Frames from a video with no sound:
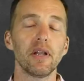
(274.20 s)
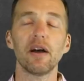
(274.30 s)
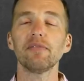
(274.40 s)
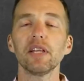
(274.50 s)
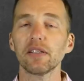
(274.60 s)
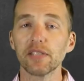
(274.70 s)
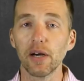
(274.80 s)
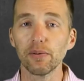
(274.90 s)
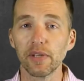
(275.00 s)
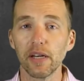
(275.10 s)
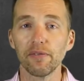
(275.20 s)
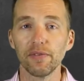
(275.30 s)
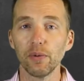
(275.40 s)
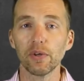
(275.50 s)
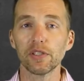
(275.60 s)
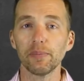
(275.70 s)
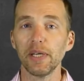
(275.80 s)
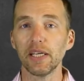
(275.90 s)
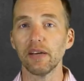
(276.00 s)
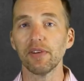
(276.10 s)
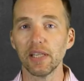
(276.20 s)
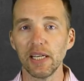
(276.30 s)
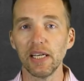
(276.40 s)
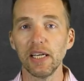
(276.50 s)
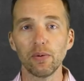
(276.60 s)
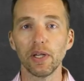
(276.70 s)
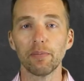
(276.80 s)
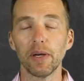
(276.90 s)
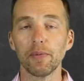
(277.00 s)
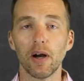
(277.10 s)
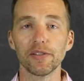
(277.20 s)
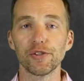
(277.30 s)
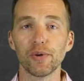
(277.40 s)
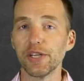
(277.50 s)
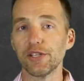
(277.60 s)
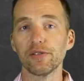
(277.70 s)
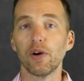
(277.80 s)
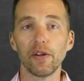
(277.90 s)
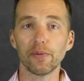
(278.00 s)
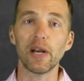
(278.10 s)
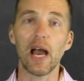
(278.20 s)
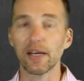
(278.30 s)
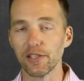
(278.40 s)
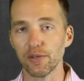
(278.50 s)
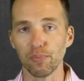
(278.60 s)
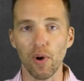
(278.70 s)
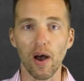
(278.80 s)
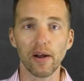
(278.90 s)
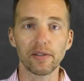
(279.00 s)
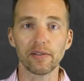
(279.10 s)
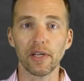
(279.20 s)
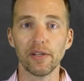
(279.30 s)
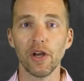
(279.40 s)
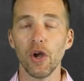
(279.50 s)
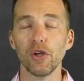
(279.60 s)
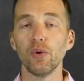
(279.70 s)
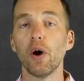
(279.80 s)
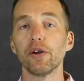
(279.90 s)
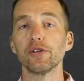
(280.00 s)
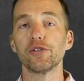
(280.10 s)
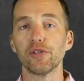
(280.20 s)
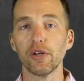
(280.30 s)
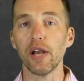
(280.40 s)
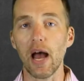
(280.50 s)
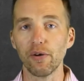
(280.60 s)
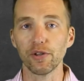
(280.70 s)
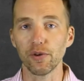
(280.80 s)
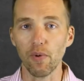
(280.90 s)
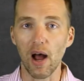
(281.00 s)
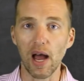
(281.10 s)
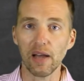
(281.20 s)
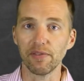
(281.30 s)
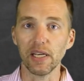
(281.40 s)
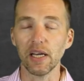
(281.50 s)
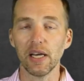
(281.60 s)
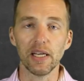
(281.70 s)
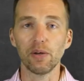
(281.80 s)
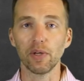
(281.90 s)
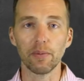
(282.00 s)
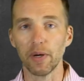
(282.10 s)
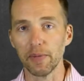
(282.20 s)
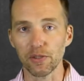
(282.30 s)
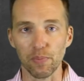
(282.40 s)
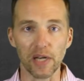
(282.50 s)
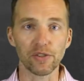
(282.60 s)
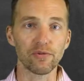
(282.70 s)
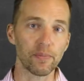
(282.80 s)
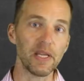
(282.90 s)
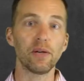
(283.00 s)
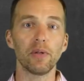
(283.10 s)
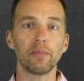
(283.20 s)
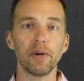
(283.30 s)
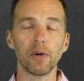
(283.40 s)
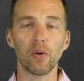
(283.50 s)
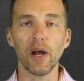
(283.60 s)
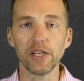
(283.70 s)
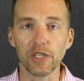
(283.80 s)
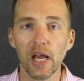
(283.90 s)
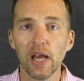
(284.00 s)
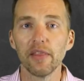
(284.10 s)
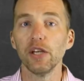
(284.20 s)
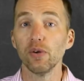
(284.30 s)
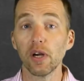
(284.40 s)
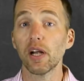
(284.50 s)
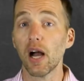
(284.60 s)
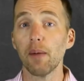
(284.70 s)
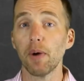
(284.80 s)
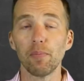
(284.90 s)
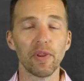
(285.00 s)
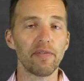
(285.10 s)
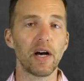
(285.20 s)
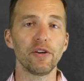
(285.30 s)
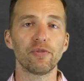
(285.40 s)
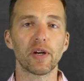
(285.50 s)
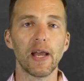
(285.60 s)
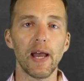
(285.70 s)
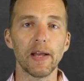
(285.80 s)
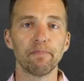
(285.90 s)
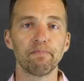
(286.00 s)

Now, I have little doubt that if you were to be given the equilibrium concentrations of all the reactants and products, and you understood how to derive the equilibrium expression from the equilibrium equation, that you could come up with a value for K.